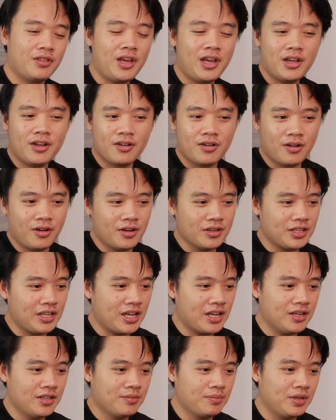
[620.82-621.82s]
Thank God
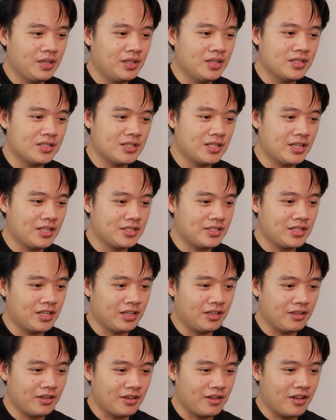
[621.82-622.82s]
Canon made this lens.
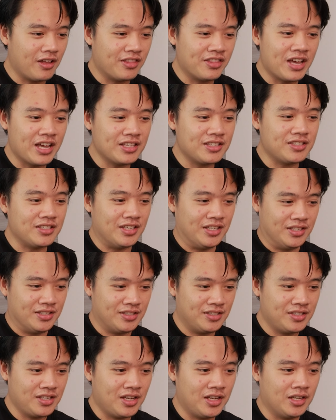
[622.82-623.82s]
Like, that's
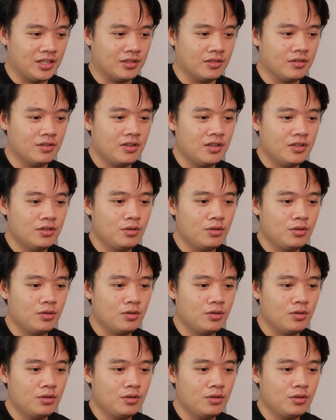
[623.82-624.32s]
insane.